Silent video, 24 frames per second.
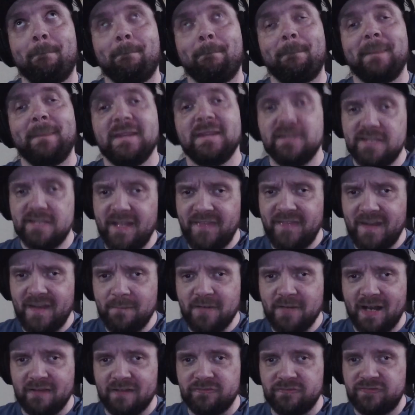it's not that I'm
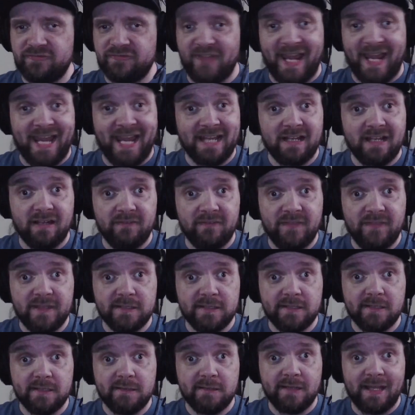not a fan of this
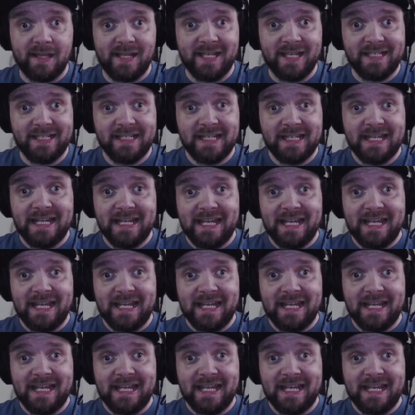design.